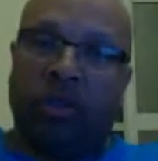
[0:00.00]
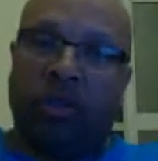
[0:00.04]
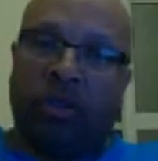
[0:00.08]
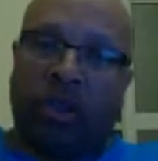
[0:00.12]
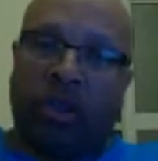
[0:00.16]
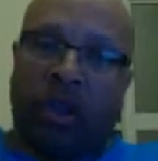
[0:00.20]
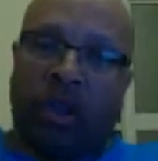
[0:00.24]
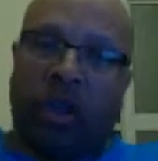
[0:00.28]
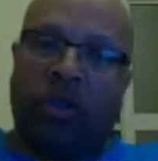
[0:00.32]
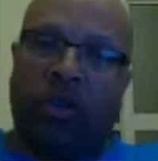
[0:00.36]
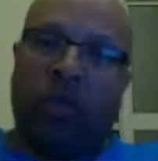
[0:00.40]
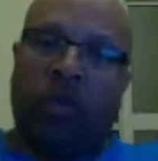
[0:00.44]

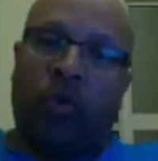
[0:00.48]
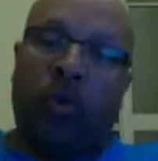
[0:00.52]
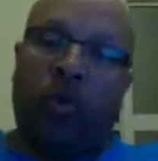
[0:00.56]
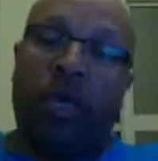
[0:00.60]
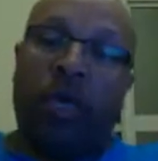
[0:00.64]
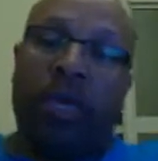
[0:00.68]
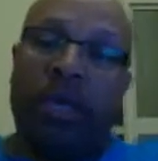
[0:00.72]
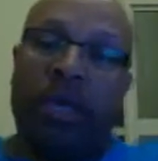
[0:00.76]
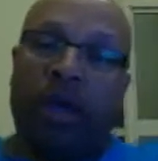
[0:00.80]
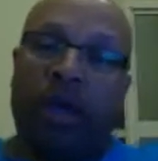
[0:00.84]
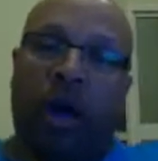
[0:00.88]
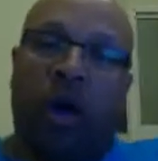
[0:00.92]
although we
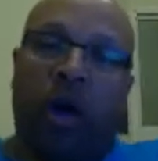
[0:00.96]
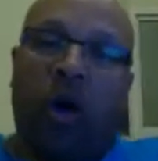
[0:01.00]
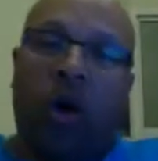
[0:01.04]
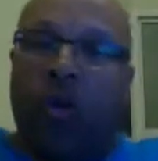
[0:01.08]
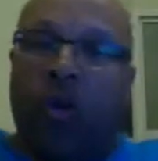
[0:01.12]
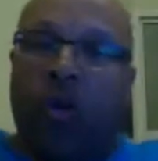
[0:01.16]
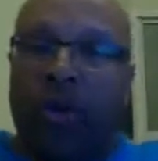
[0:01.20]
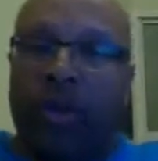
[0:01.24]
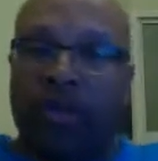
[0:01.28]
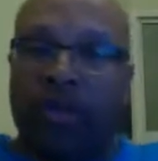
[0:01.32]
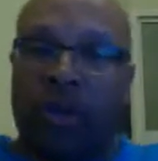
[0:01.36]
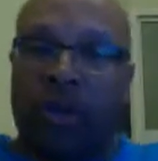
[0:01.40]
can't
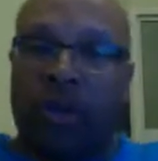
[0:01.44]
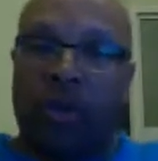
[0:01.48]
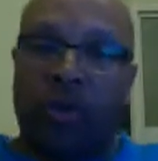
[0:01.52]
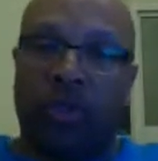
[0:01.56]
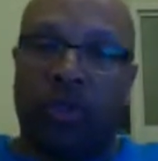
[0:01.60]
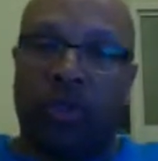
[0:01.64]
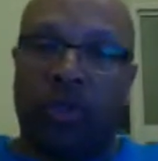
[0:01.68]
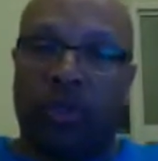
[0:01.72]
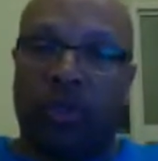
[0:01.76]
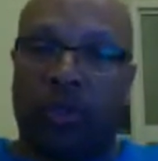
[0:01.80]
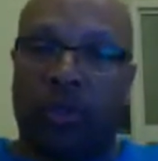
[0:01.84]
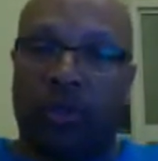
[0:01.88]
always go to
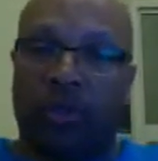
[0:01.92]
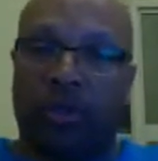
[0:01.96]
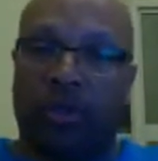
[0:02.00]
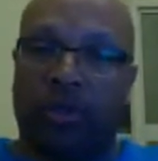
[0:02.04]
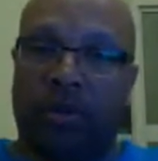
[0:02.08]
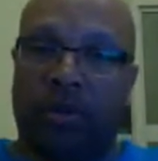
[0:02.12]
Jesus,